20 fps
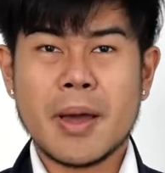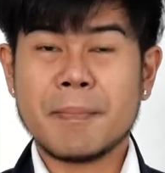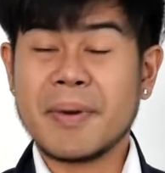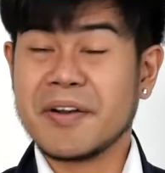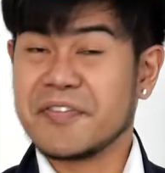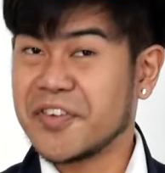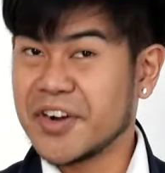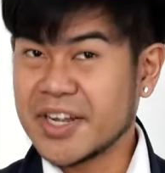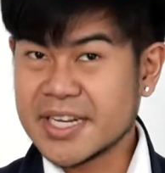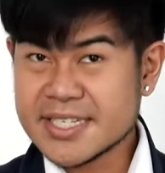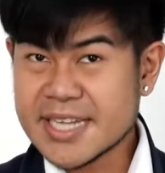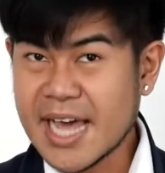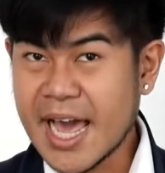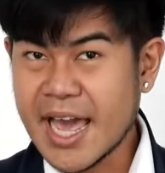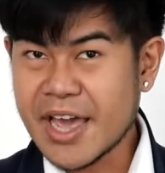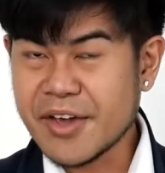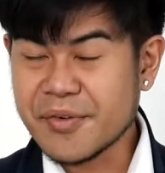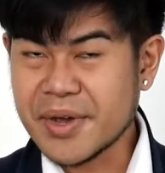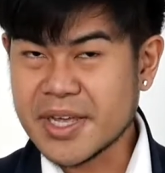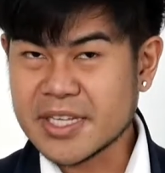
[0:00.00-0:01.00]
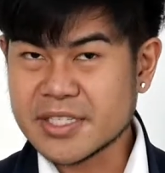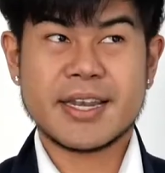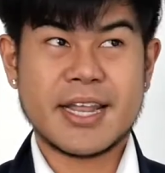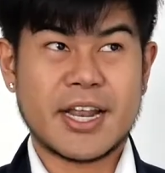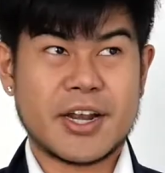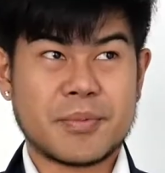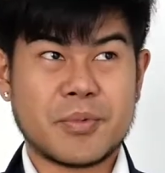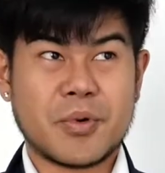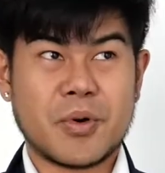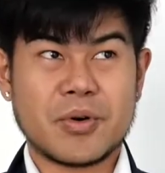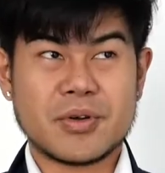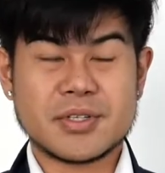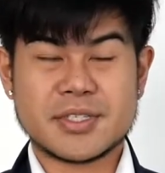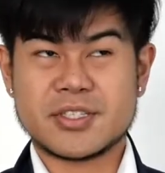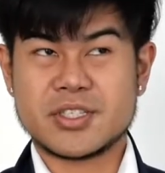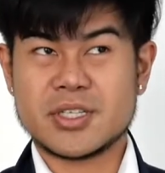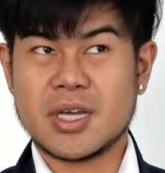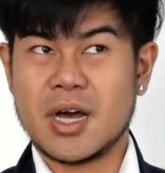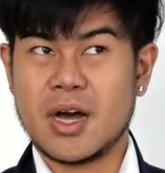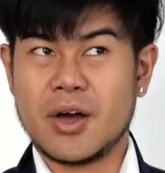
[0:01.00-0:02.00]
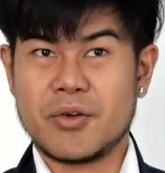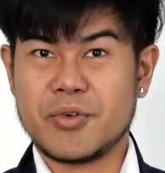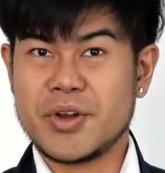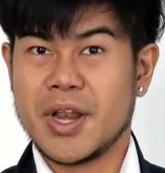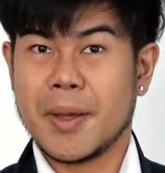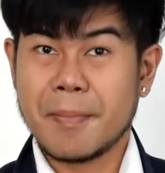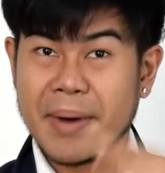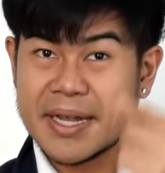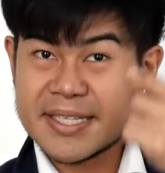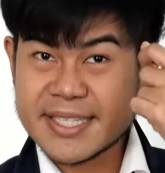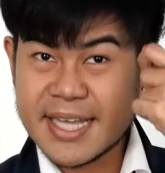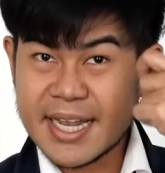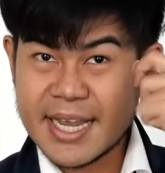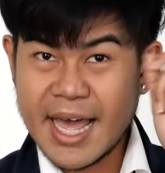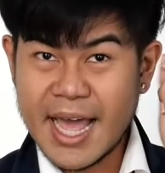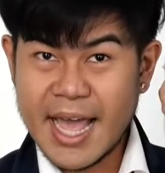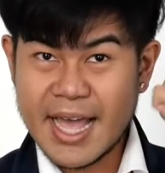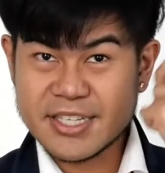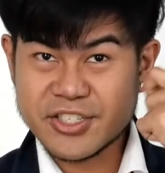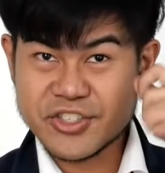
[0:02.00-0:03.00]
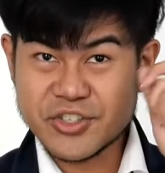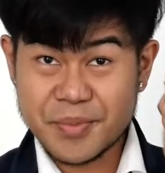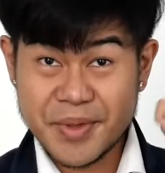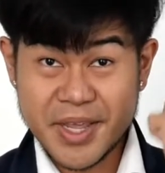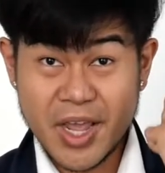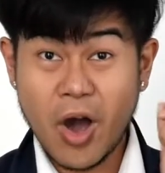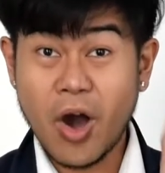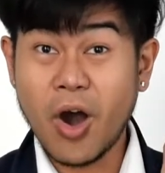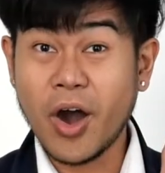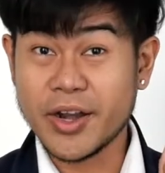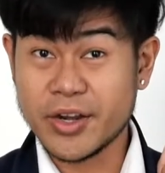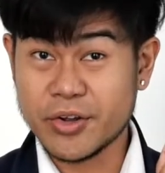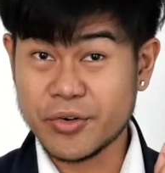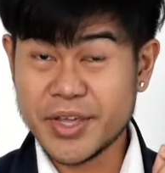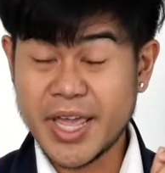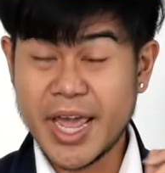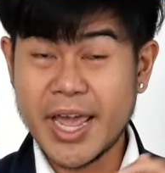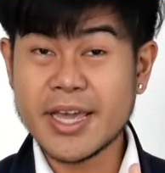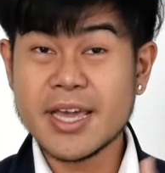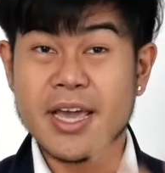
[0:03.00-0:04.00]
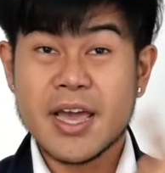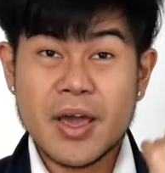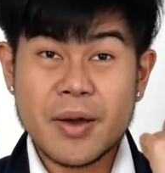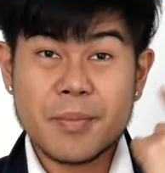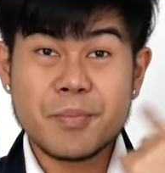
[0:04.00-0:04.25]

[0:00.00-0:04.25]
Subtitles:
But for Qatar Airways, that of course, with the mascara has to be on, okay?